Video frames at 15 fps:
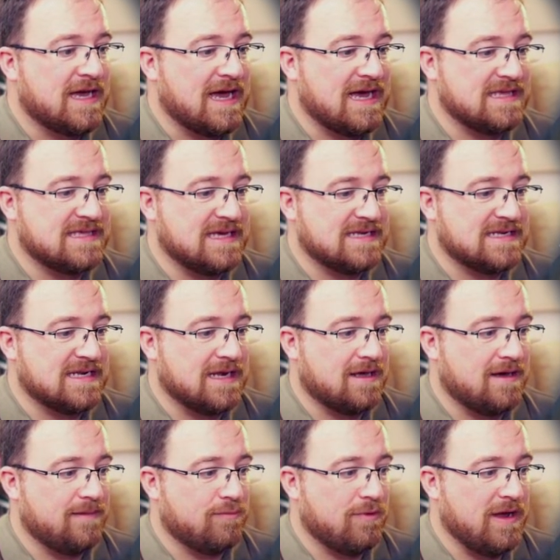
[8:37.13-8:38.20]
asset
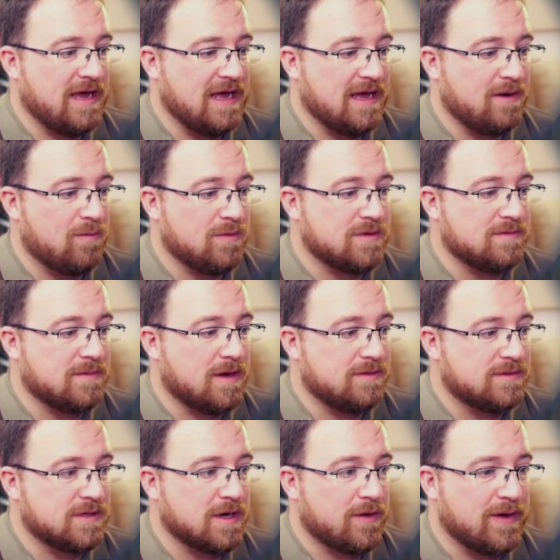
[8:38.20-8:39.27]
library here, what I'm
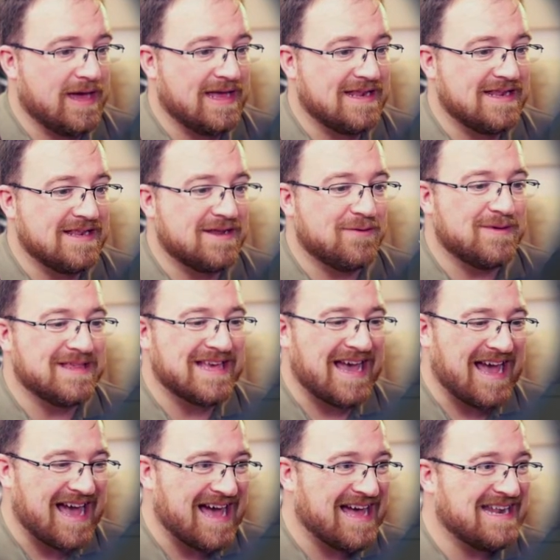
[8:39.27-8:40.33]
going to go ahead and do is
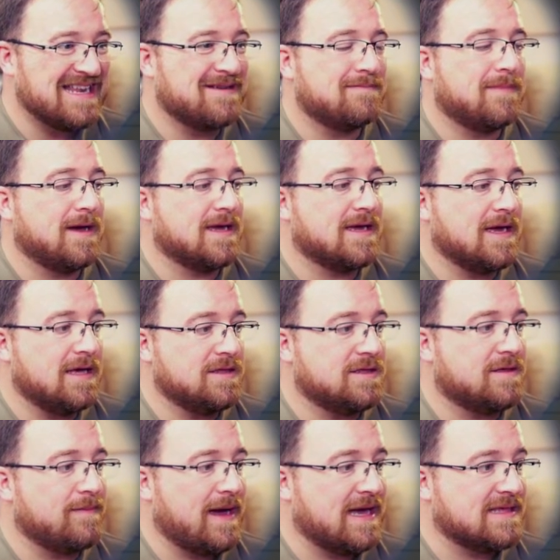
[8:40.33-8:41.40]
add my
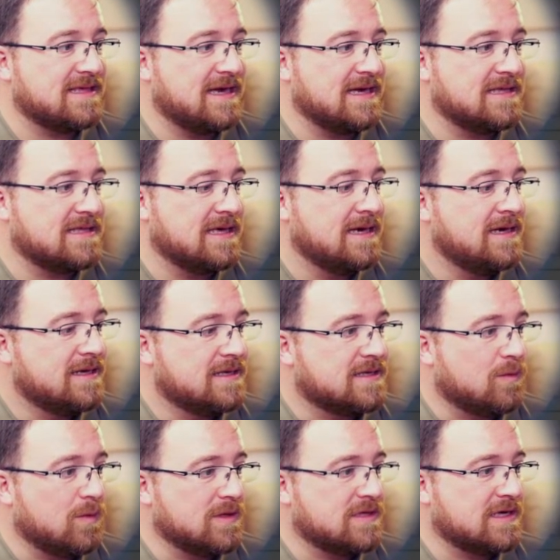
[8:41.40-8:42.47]
custom assets.
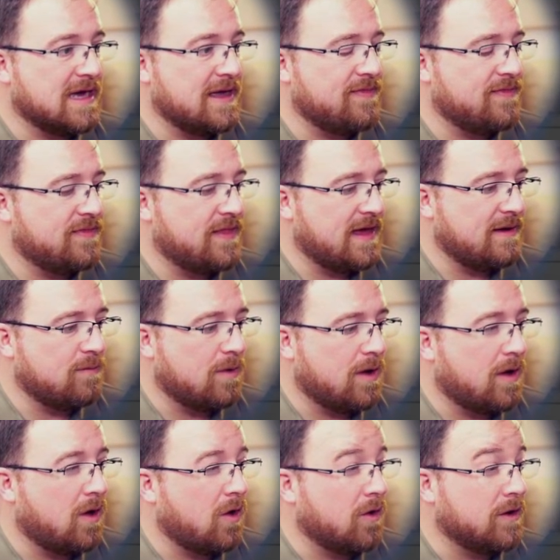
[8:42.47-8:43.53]
So once again, they
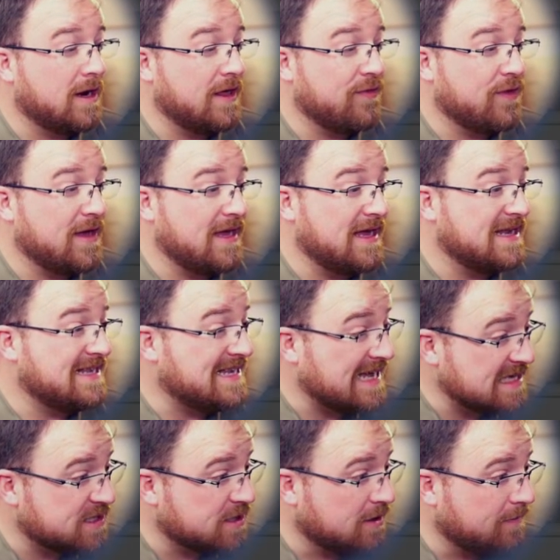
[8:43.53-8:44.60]
were on the
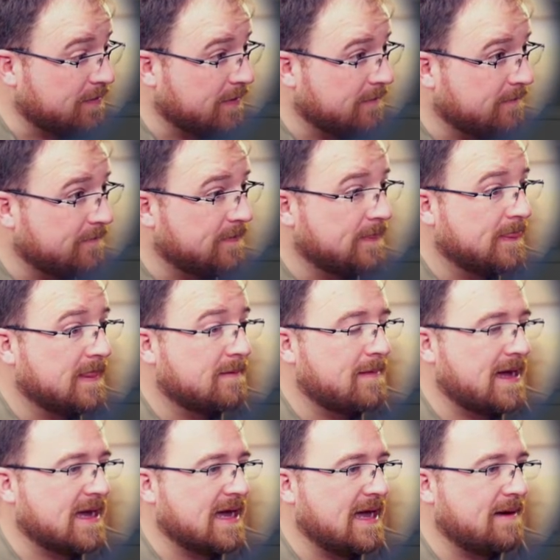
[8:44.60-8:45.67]
desktop,
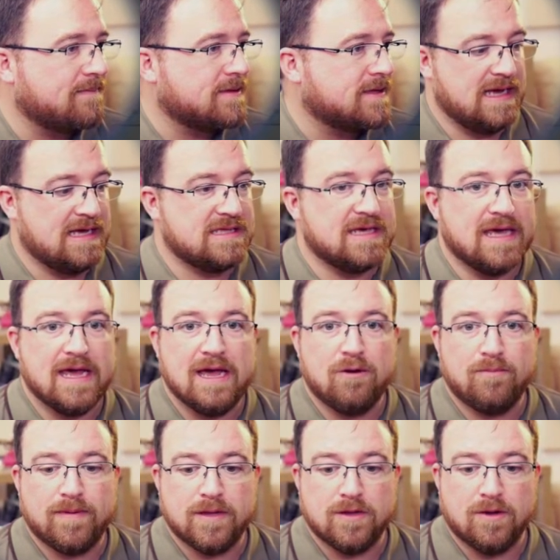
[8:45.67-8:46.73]
Matcaps, asset
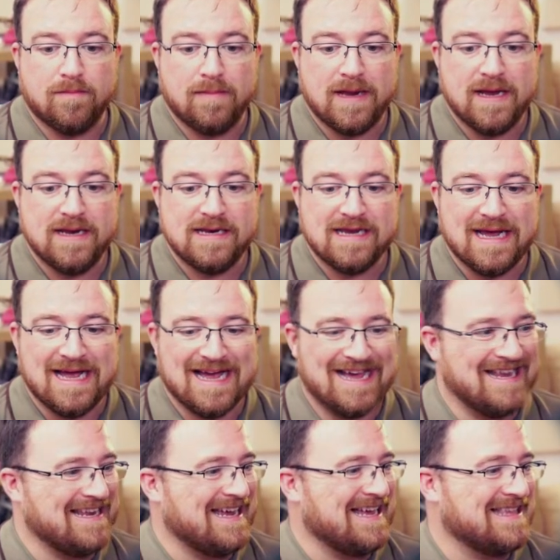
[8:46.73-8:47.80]
helper.blend,
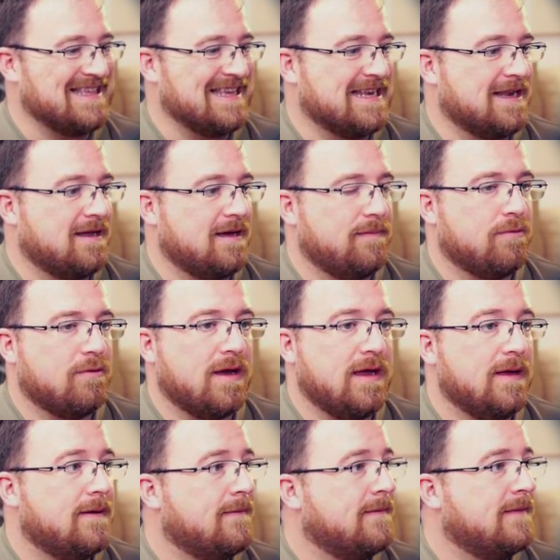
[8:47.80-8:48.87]
add asset library.